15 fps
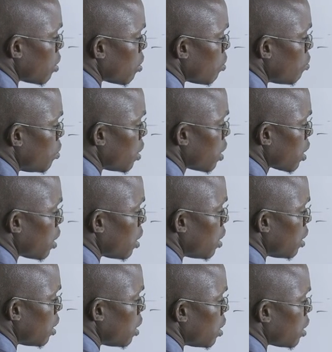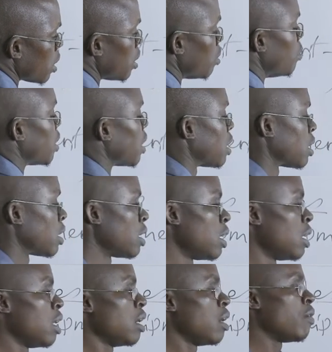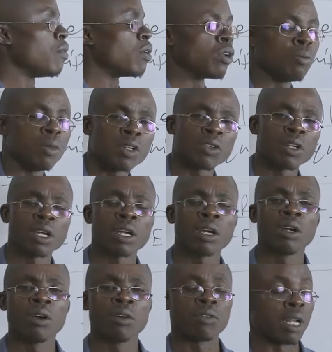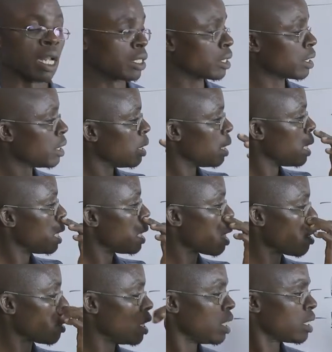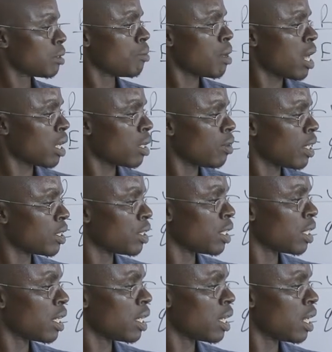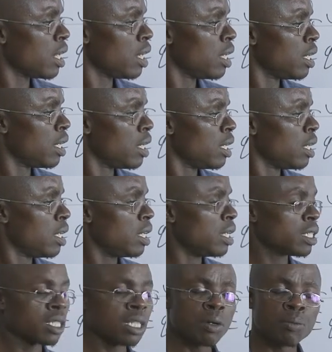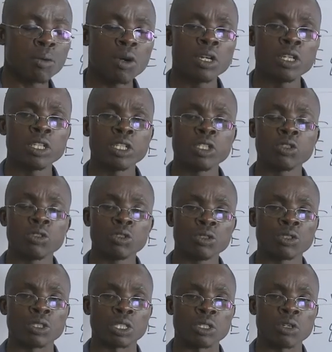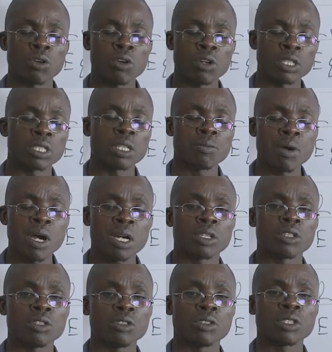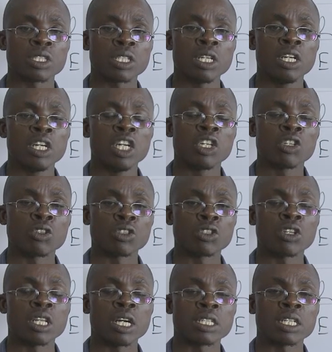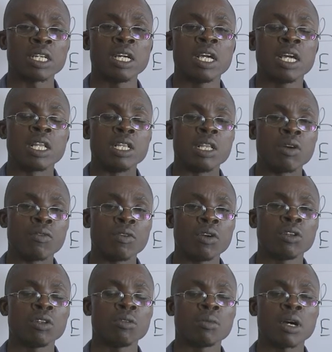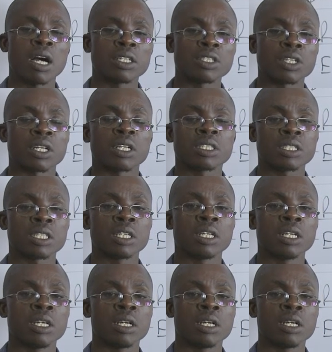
cubic centimeters, volumetric flask. Now this mark you are seeing here, it is the point you use, or is the mark you use to show that the volume has reached